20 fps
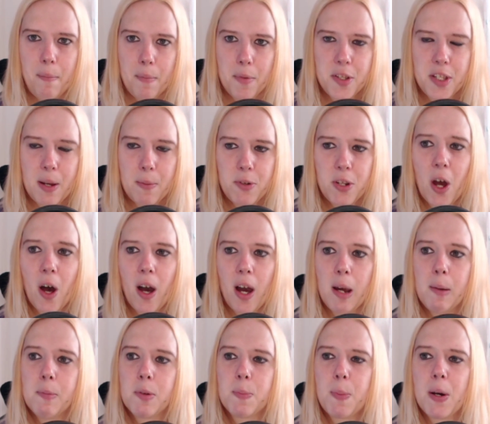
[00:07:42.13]

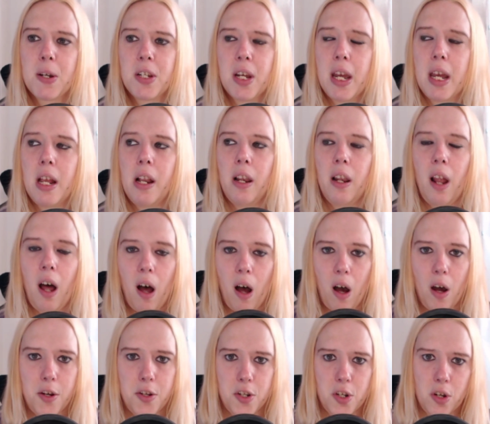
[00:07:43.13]
Sometimes, especially
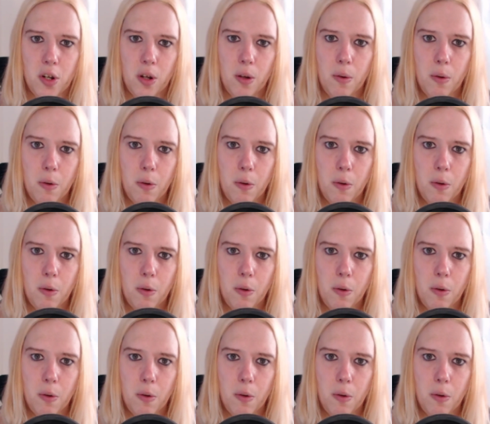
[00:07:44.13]
large